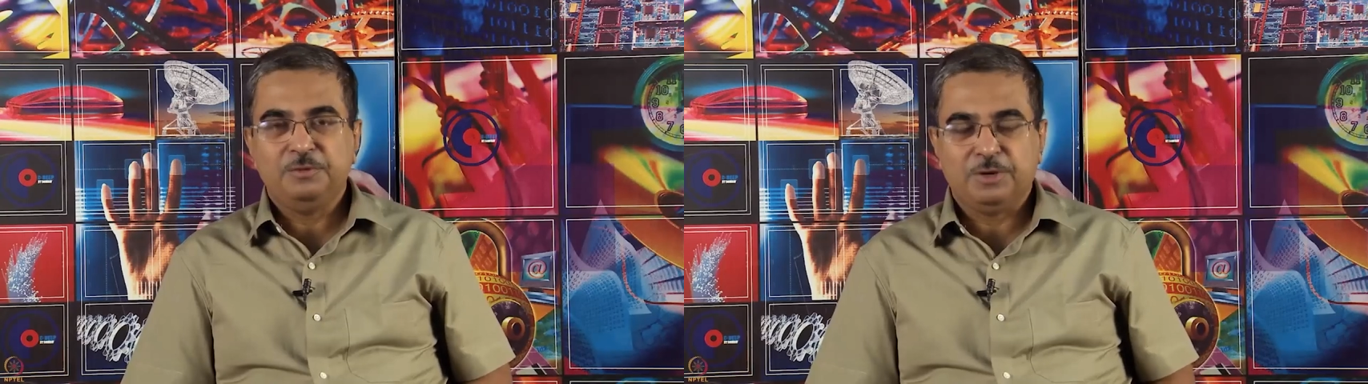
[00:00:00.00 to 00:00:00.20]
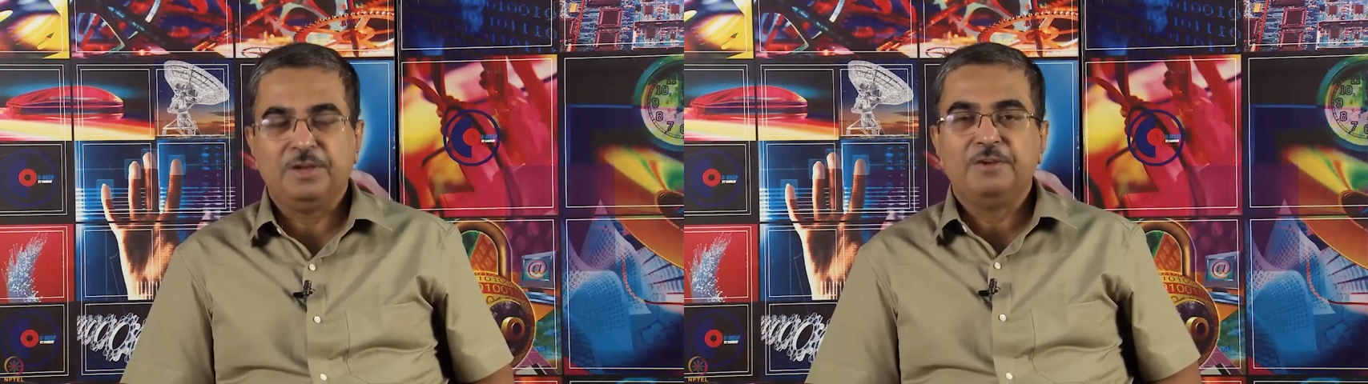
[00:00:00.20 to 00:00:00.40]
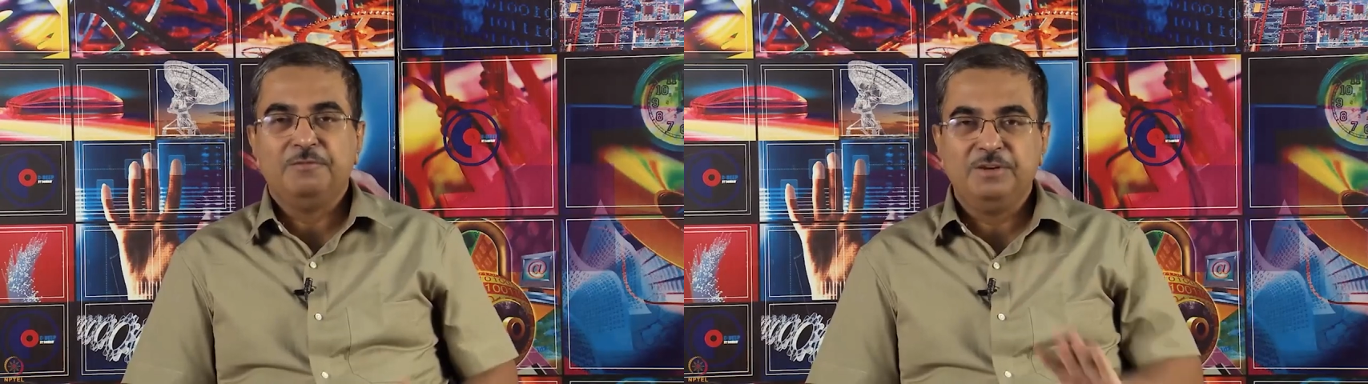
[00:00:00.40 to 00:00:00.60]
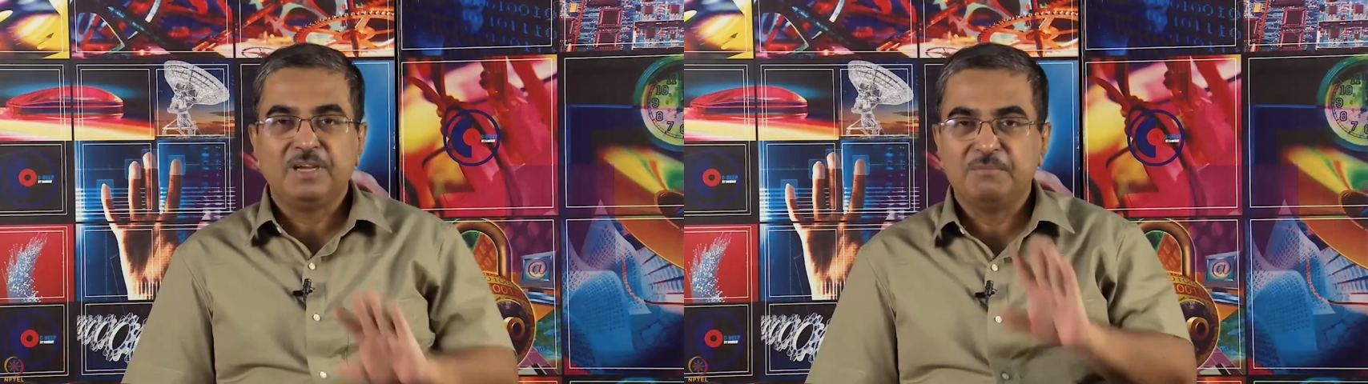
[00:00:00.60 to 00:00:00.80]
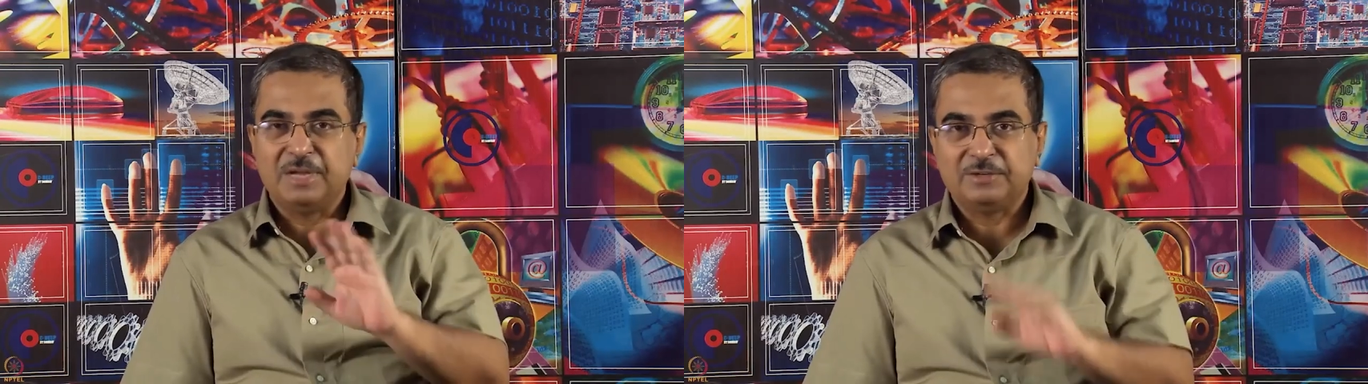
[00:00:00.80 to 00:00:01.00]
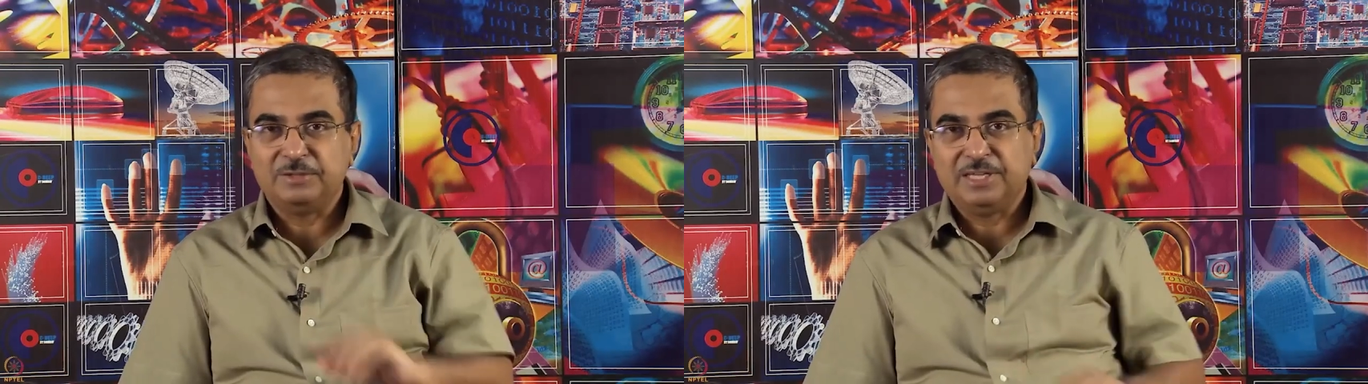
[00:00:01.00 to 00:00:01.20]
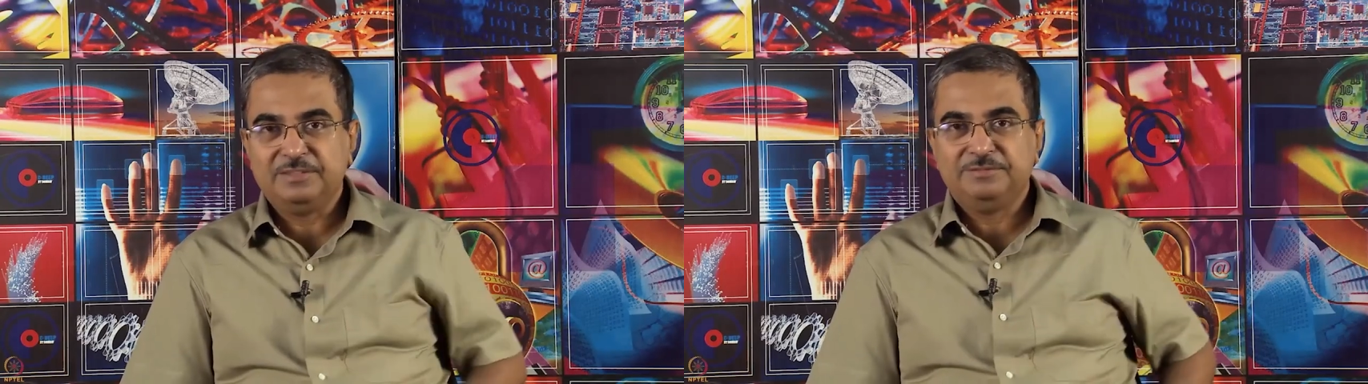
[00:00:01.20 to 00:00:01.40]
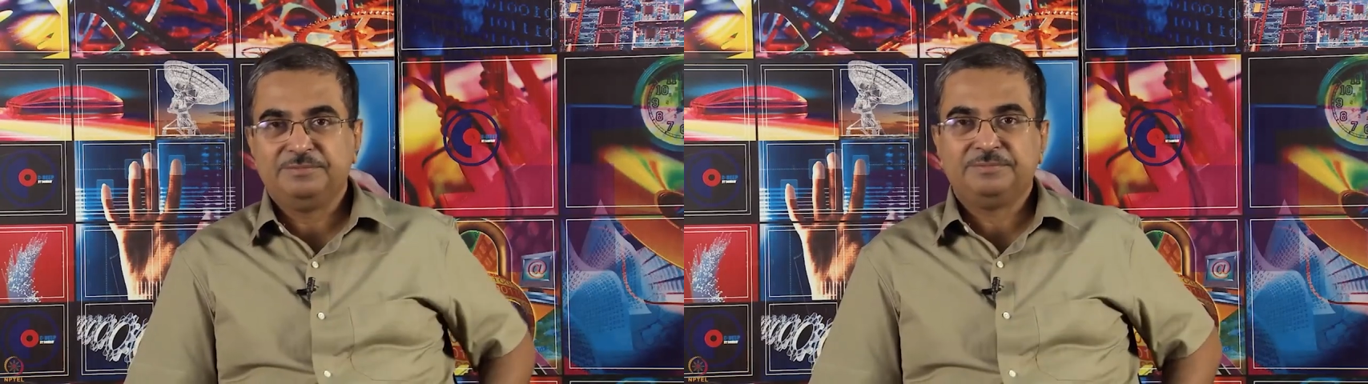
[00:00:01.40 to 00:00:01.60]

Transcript: Okay, we will come back to that.